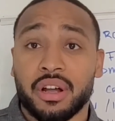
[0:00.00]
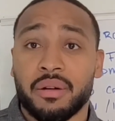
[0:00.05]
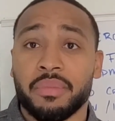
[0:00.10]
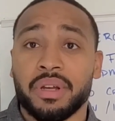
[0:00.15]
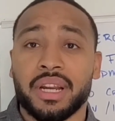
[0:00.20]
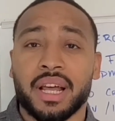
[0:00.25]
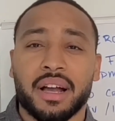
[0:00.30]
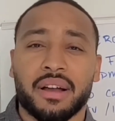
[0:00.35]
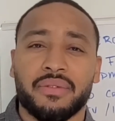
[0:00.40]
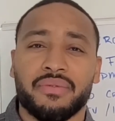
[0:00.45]

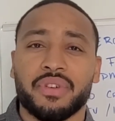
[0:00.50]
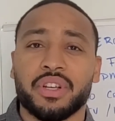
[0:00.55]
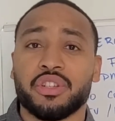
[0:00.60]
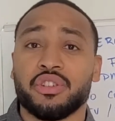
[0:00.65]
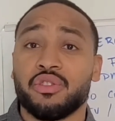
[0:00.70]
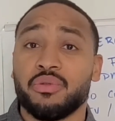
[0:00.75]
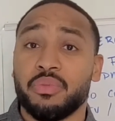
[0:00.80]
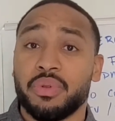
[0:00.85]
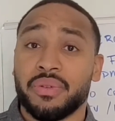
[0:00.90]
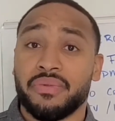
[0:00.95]
not
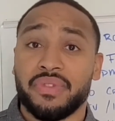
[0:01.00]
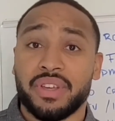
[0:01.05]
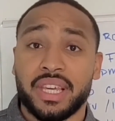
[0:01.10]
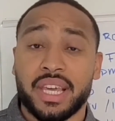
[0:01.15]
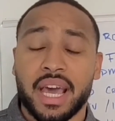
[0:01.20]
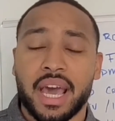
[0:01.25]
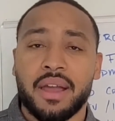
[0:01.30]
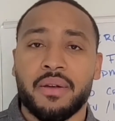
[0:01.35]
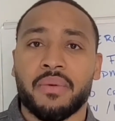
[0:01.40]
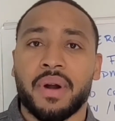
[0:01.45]
conventional, but
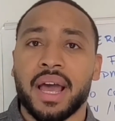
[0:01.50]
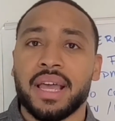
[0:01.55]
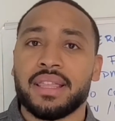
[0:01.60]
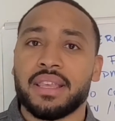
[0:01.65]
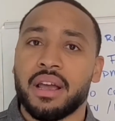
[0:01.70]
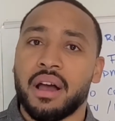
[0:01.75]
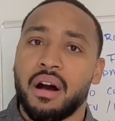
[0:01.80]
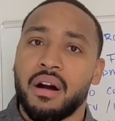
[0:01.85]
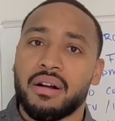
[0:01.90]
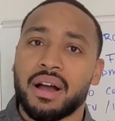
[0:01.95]
VA, right?
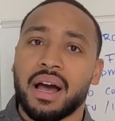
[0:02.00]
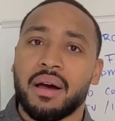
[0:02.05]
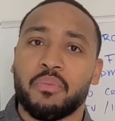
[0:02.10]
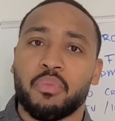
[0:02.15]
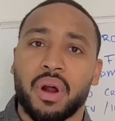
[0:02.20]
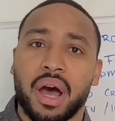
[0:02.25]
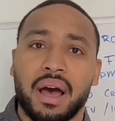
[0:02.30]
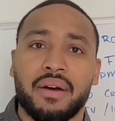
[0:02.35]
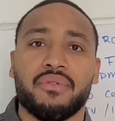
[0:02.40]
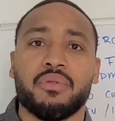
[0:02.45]
They all got
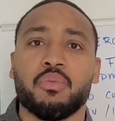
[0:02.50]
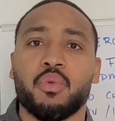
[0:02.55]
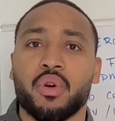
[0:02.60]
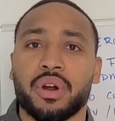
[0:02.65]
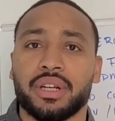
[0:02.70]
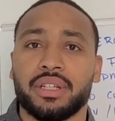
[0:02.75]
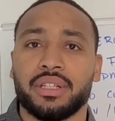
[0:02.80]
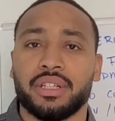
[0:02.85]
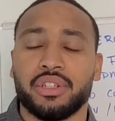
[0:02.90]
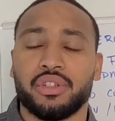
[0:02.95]
private
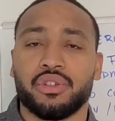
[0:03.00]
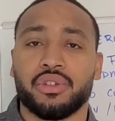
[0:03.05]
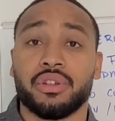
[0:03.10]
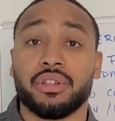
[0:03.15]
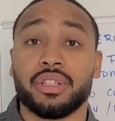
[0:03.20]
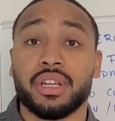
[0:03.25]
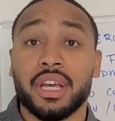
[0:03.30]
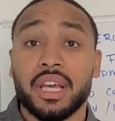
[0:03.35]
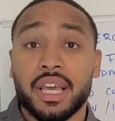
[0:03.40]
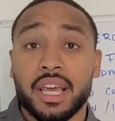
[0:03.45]
mortgage
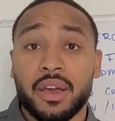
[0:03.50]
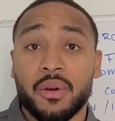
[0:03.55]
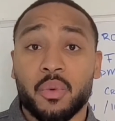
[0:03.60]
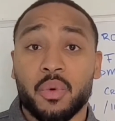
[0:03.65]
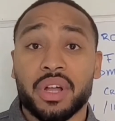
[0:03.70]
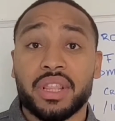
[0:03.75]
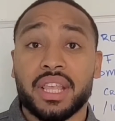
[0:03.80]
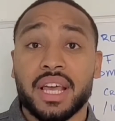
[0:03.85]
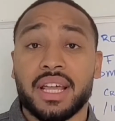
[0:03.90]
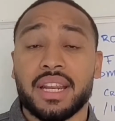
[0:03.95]
insurance. And
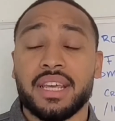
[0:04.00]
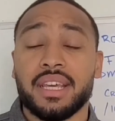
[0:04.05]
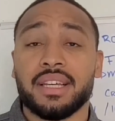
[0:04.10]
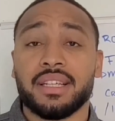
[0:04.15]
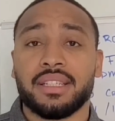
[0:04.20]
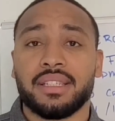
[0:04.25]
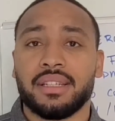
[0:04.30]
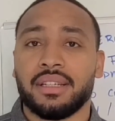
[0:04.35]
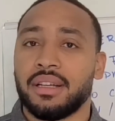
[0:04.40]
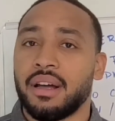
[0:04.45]
what that
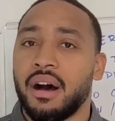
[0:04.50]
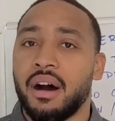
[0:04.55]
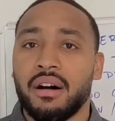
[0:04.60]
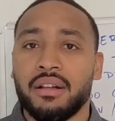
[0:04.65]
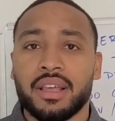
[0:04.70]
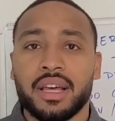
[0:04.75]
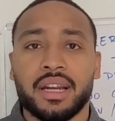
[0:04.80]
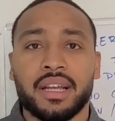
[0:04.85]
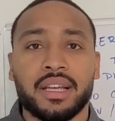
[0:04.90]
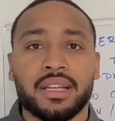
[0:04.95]
is,
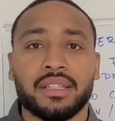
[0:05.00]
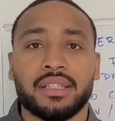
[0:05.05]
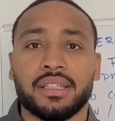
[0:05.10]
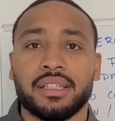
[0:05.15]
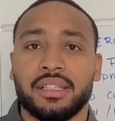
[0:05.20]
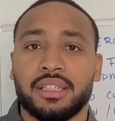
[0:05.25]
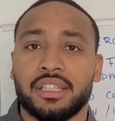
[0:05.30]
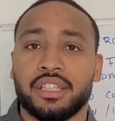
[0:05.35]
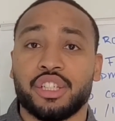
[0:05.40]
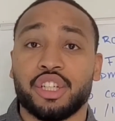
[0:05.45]
all that is
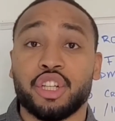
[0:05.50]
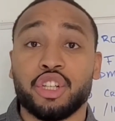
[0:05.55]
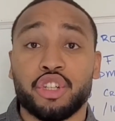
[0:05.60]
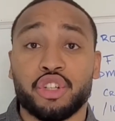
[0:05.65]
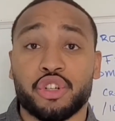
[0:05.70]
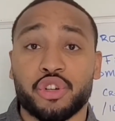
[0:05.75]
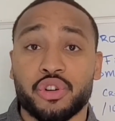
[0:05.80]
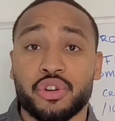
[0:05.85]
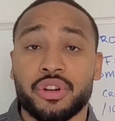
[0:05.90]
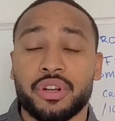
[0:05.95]
just
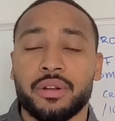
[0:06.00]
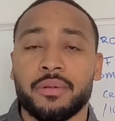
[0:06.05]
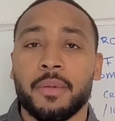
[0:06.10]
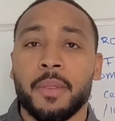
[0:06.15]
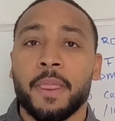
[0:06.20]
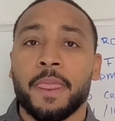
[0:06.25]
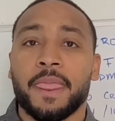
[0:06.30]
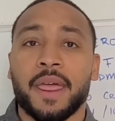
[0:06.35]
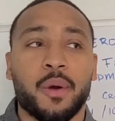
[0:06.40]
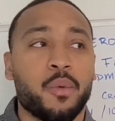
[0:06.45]
ensuring
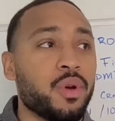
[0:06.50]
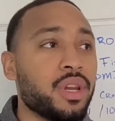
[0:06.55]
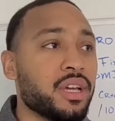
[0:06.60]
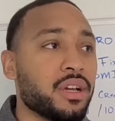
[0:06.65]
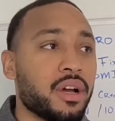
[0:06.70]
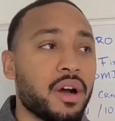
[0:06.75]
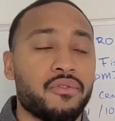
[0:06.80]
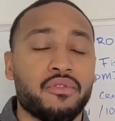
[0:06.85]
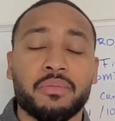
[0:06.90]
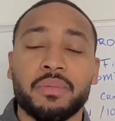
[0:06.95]
that when the
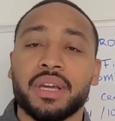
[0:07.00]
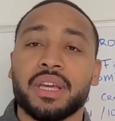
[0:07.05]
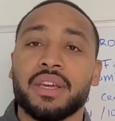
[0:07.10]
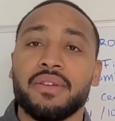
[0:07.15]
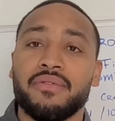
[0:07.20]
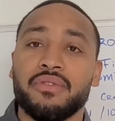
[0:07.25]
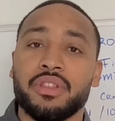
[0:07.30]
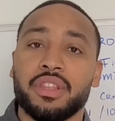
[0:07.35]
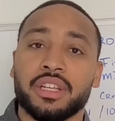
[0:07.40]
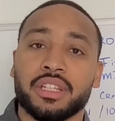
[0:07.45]
government
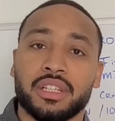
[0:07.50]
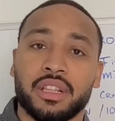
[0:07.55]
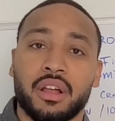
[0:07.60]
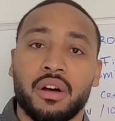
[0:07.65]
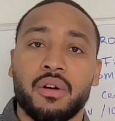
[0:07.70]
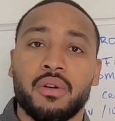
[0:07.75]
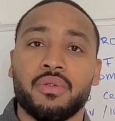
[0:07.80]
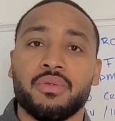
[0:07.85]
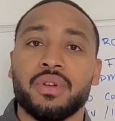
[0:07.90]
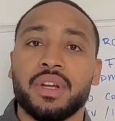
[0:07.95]
give you this
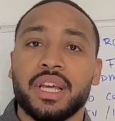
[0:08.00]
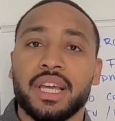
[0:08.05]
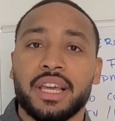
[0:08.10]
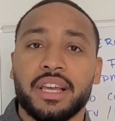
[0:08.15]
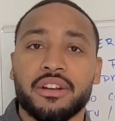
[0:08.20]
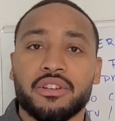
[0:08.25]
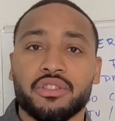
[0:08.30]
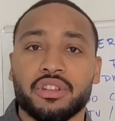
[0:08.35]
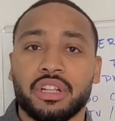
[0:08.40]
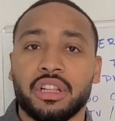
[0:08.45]
loan,
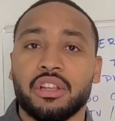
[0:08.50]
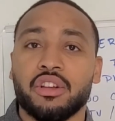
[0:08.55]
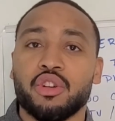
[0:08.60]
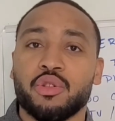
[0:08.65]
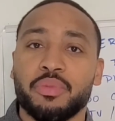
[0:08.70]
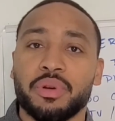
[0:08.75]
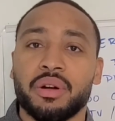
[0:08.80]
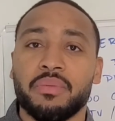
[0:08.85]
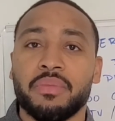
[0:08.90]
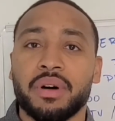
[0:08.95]
here's a
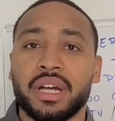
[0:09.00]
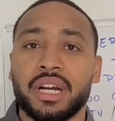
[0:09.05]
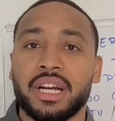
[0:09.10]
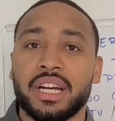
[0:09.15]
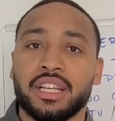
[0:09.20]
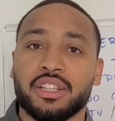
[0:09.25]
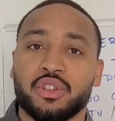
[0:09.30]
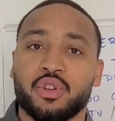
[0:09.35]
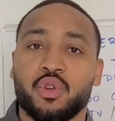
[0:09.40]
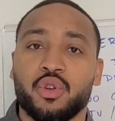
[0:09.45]
little bit of money
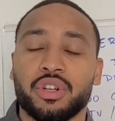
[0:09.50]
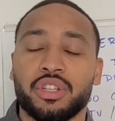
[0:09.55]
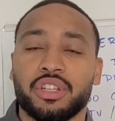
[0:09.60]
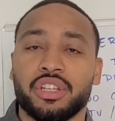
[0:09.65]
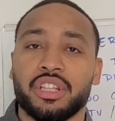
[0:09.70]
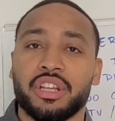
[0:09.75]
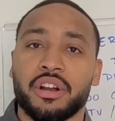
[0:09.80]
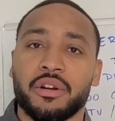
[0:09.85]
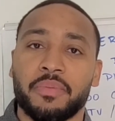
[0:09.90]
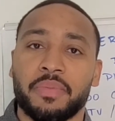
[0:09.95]
that's going
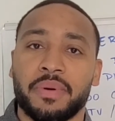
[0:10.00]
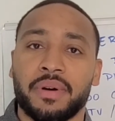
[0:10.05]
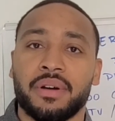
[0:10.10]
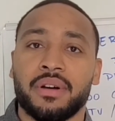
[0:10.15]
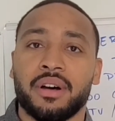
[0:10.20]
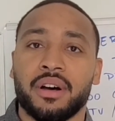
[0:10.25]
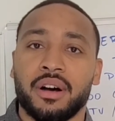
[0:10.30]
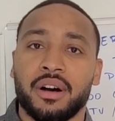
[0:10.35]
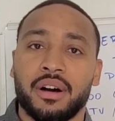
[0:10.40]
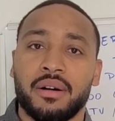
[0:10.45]
to their
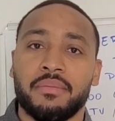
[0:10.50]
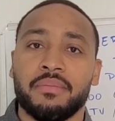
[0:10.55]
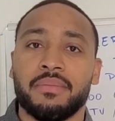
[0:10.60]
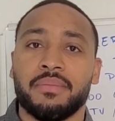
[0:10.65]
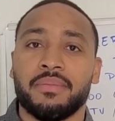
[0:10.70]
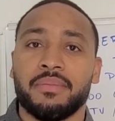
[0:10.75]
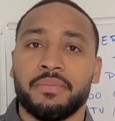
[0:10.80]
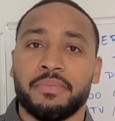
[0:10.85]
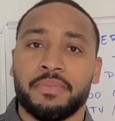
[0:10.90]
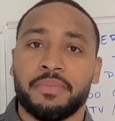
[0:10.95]

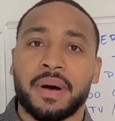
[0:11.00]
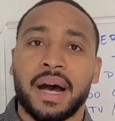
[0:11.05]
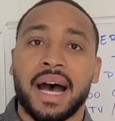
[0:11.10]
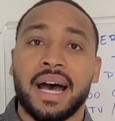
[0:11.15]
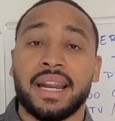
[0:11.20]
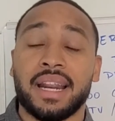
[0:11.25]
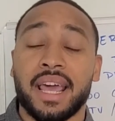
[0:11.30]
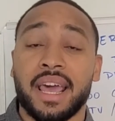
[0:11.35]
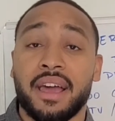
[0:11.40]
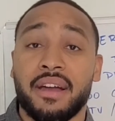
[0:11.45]

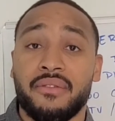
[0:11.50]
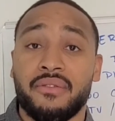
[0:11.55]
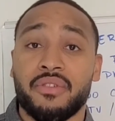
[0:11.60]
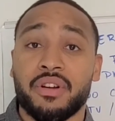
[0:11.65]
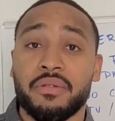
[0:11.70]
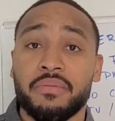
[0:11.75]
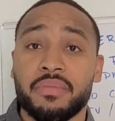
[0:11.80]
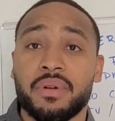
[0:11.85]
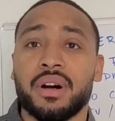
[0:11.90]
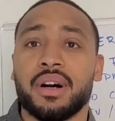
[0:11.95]
pot
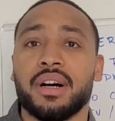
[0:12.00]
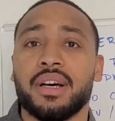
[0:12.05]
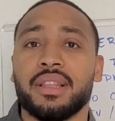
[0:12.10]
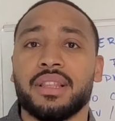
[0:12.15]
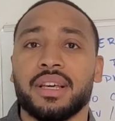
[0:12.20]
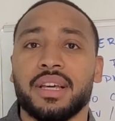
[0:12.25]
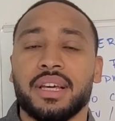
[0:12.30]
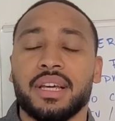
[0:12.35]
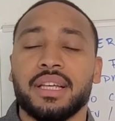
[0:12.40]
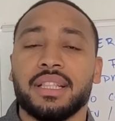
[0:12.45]
every
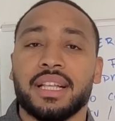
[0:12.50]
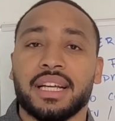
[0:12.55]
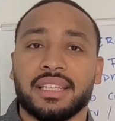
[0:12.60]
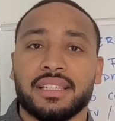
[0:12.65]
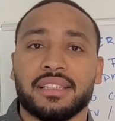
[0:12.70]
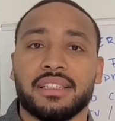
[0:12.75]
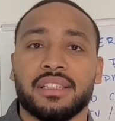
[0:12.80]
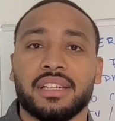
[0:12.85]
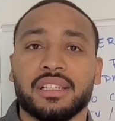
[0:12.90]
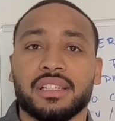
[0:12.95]
month.
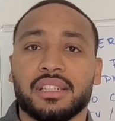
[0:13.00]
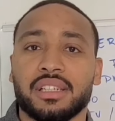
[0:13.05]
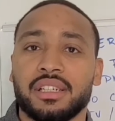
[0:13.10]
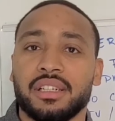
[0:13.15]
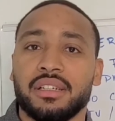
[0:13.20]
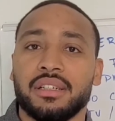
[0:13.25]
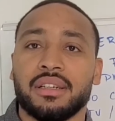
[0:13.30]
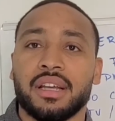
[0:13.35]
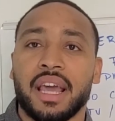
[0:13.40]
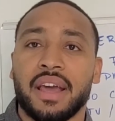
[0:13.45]
That's
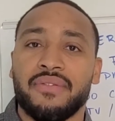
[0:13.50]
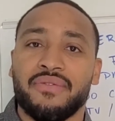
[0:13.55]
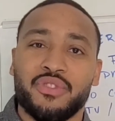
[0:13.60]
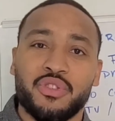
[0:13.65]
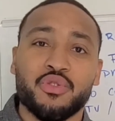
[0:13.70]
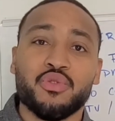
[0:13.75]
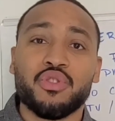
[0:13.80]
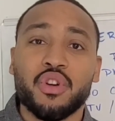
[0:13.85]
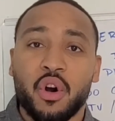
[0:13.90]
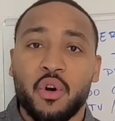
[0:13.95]
essentially, if
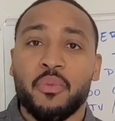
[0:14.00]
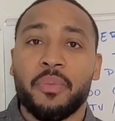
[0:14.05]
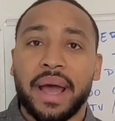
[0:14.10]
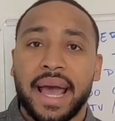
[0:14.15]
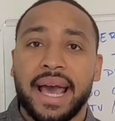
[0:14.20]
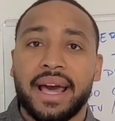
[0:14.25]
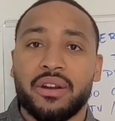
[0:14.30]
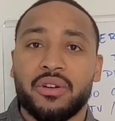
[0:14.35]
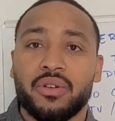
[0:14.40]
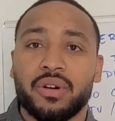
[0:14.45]
you go
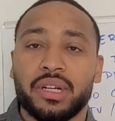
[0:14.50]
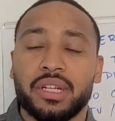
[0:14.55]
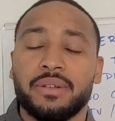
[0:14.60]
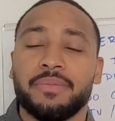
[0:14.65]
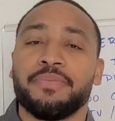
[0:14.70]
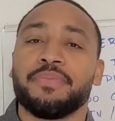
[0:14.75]
bad on it,